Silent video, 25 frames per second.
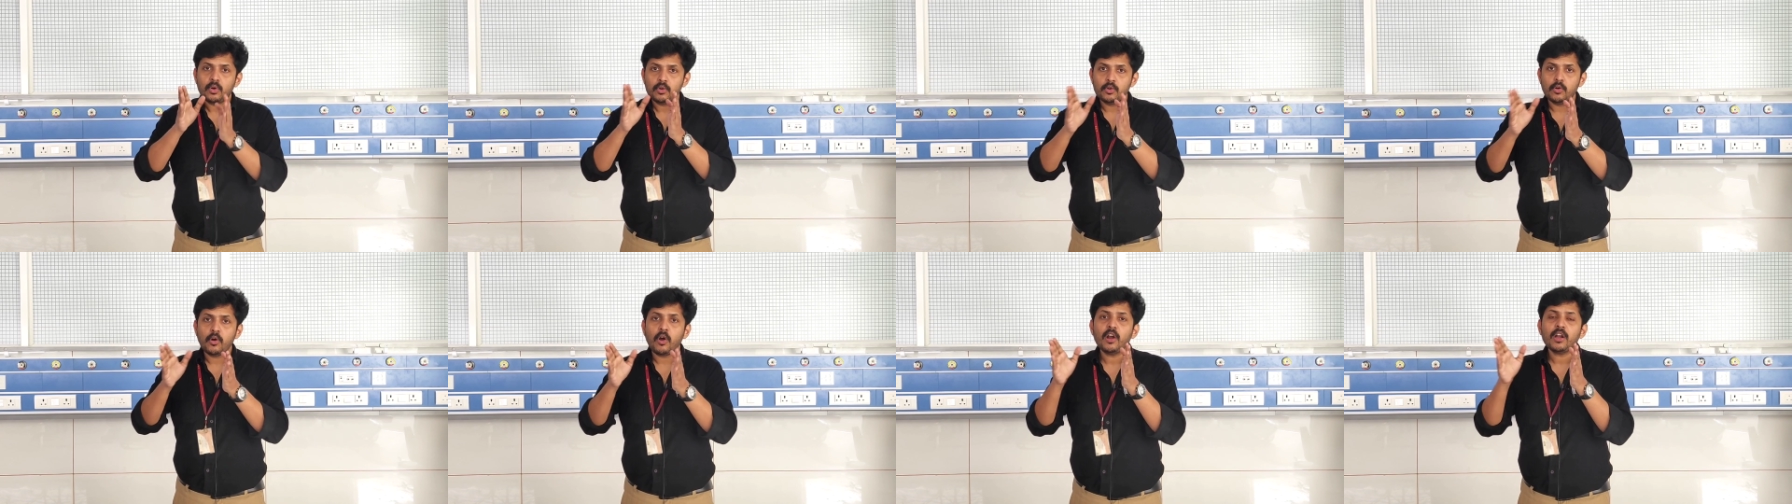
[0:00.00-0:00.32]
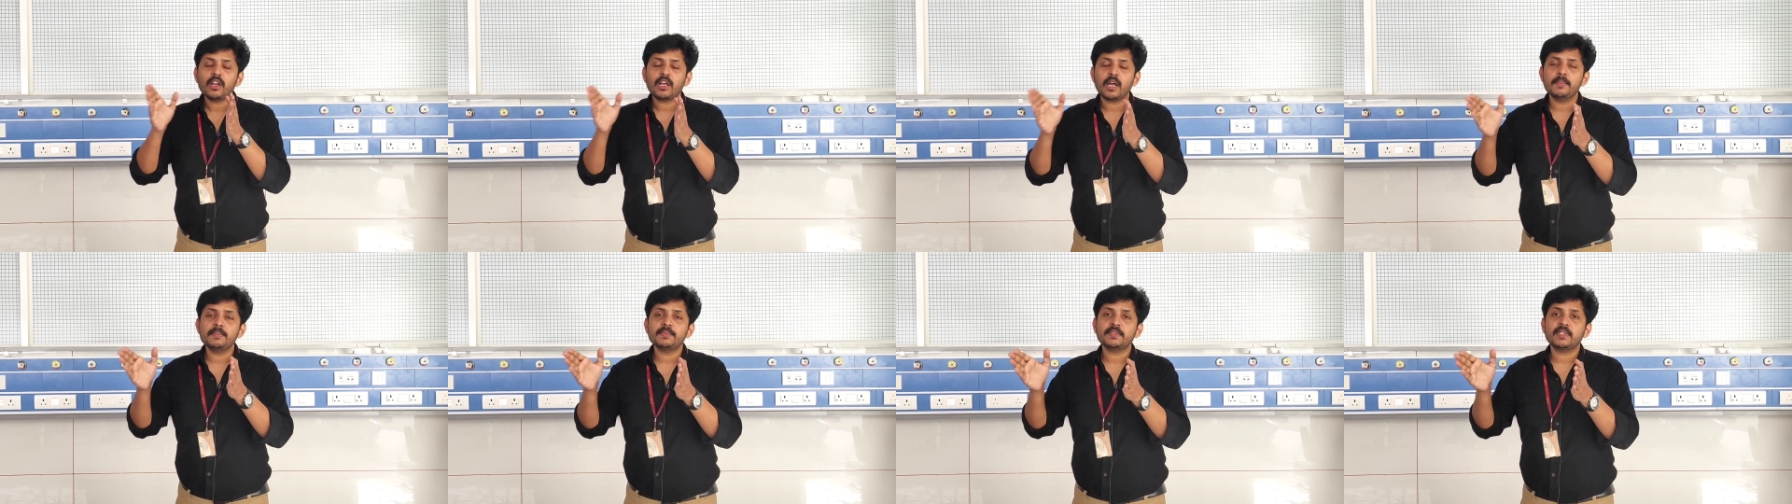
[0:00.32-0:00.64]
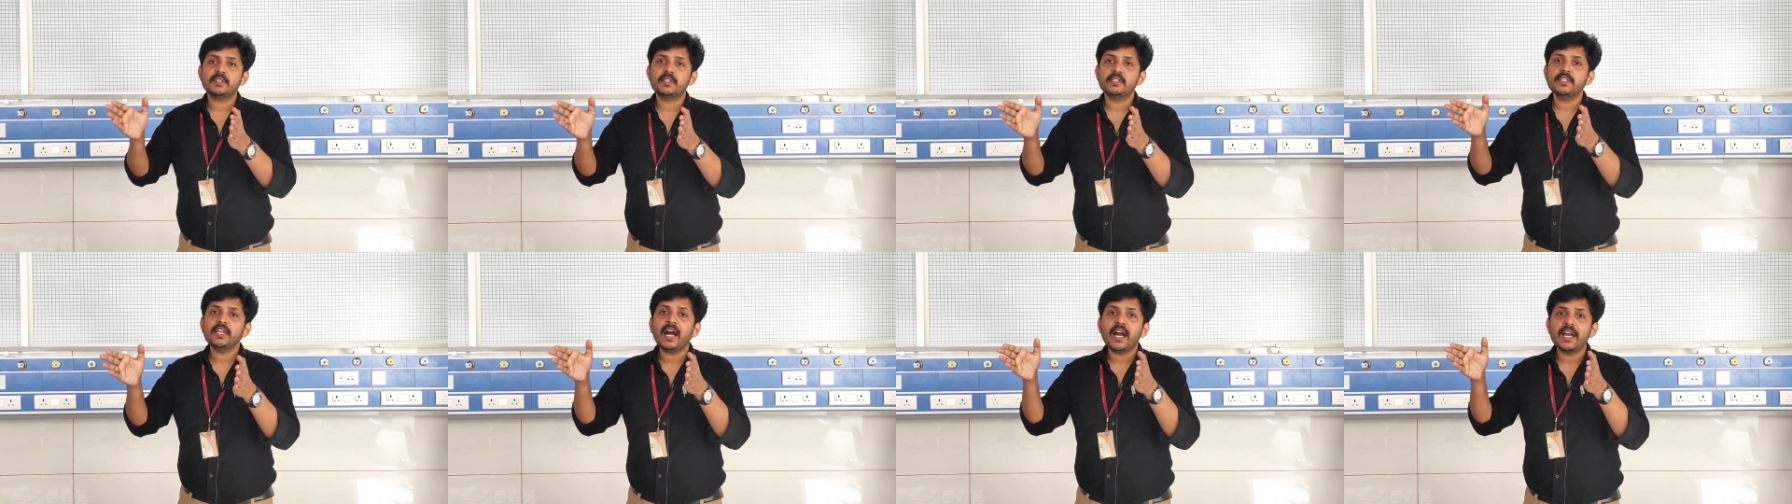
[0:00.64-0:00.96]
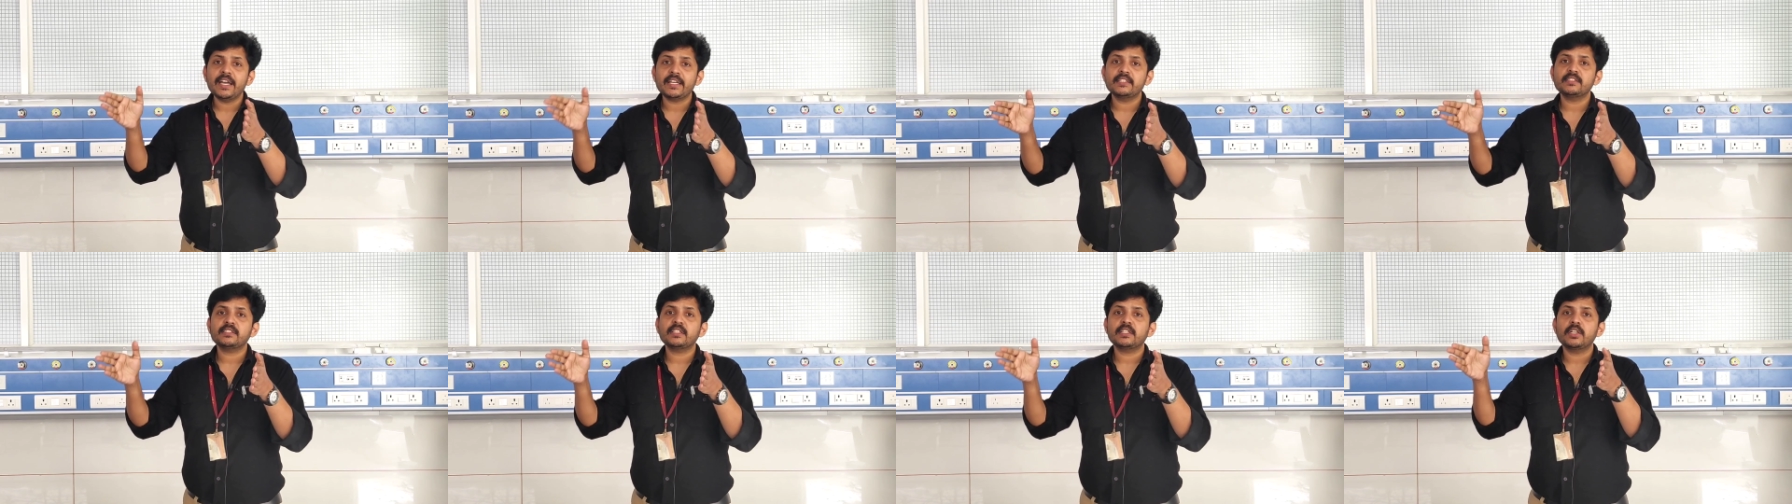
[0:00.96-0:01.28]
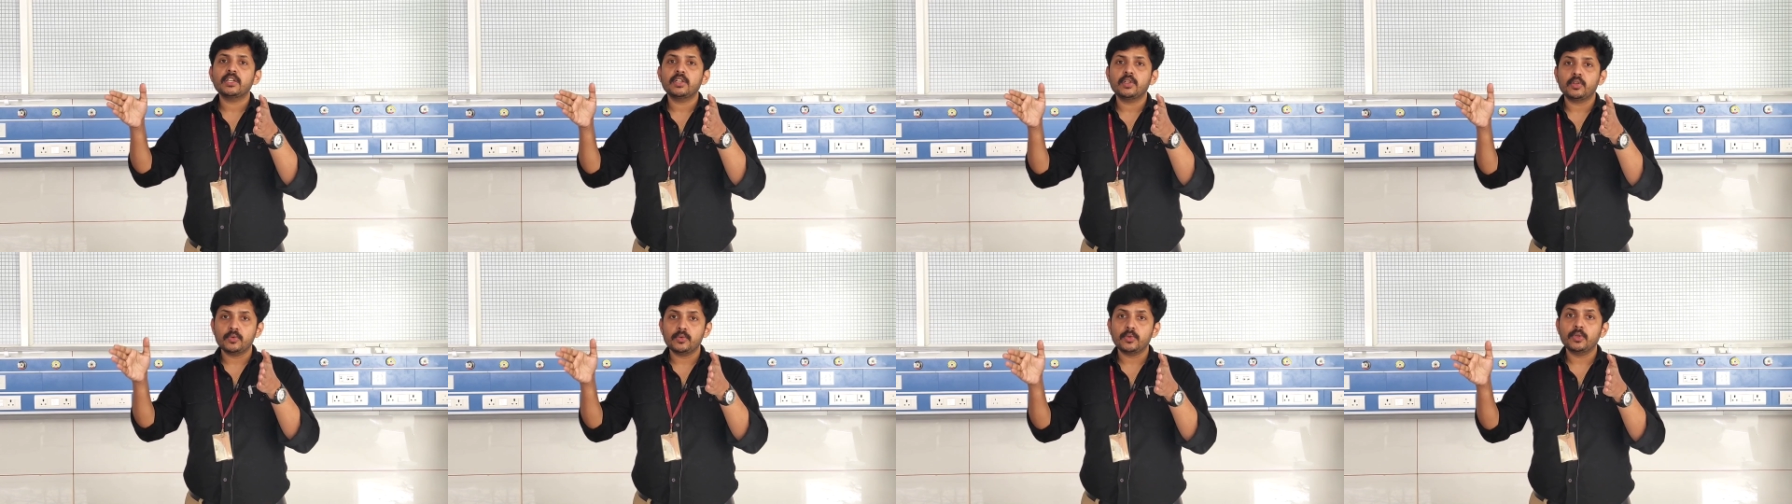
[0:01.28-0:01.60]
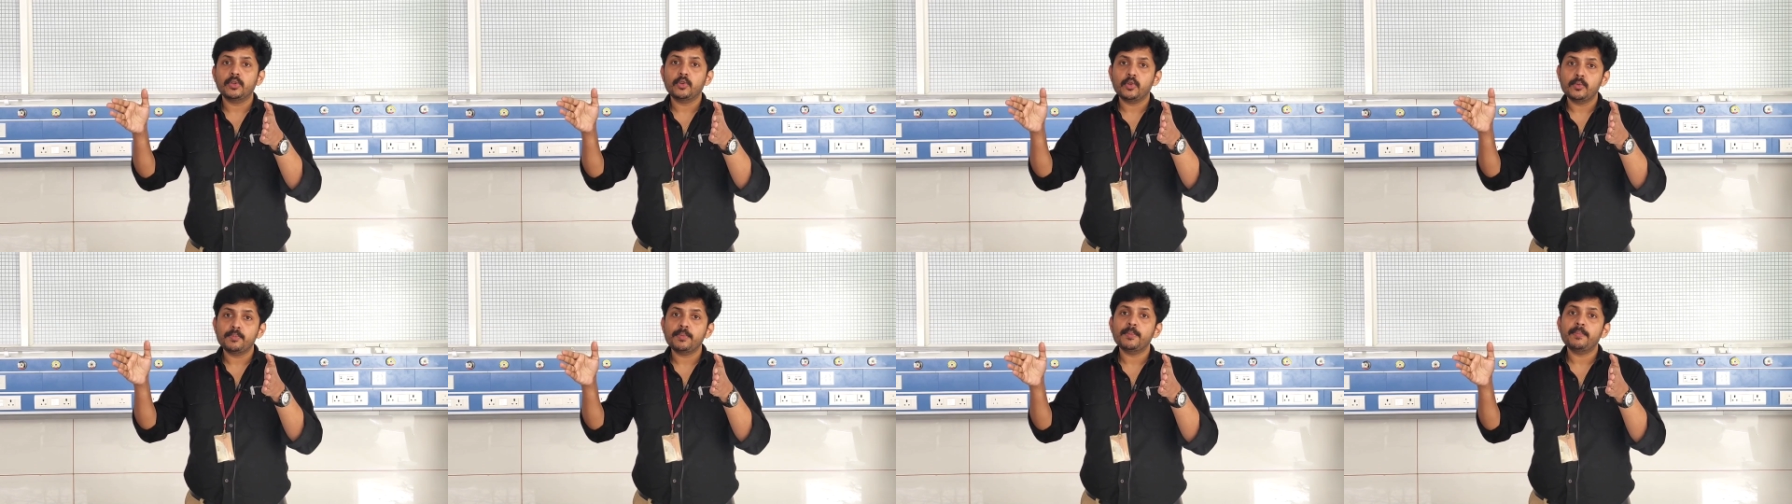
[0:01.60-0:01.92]
who all comes under the high risk
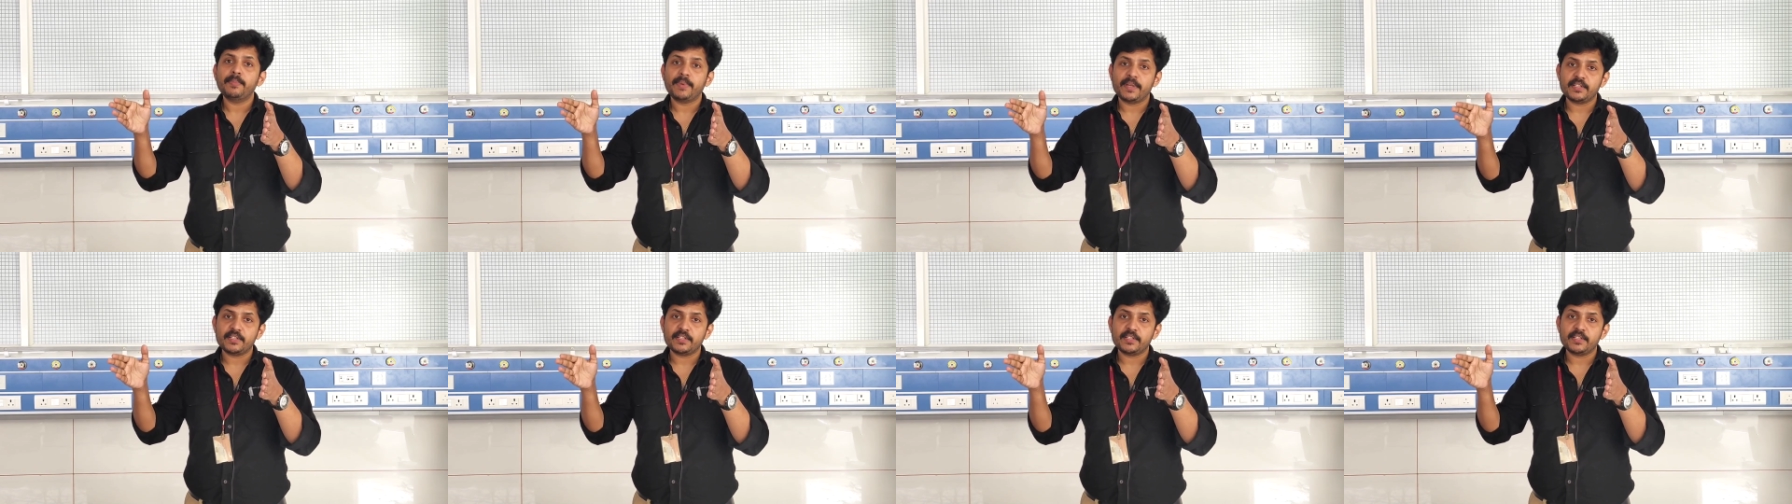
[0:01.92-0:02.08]
group